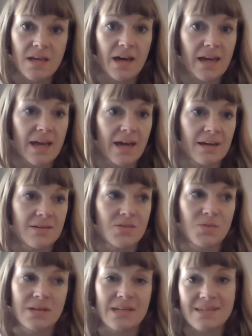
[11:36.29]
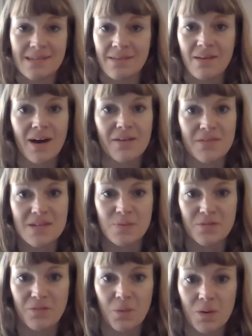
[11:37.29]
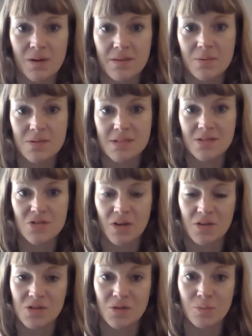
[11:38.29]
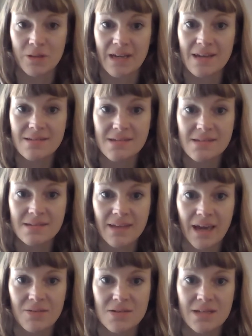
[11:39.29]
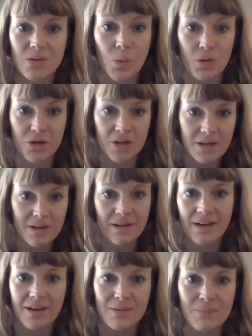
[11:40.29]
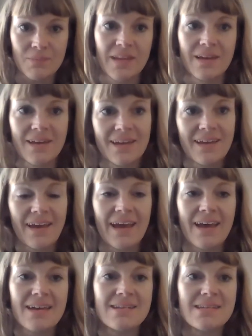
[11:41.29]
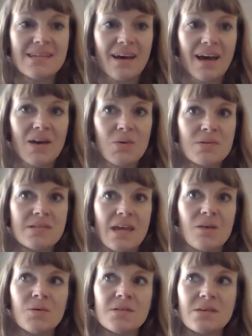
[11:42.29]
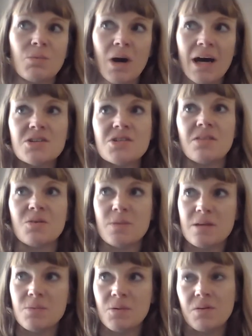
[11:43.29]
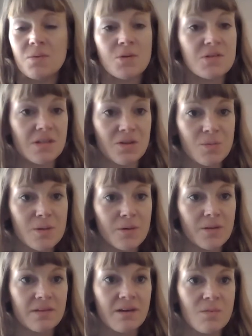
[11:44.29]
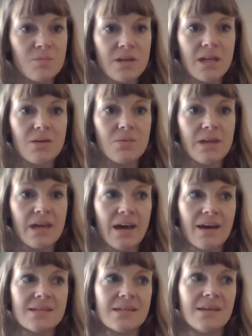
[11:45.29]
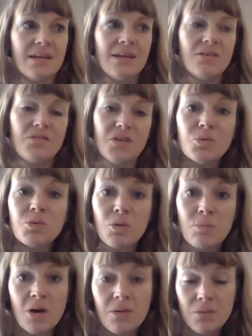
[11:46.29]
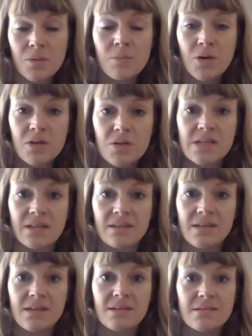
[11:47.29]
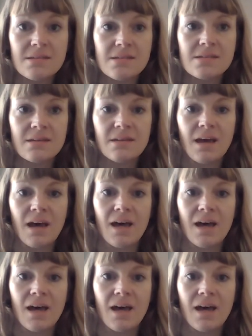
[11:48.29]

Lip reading: I had 3 days in the office before there was a shelter in place county order. And I was able to watch the other people, the more senior people at the company. We had few remote utilities.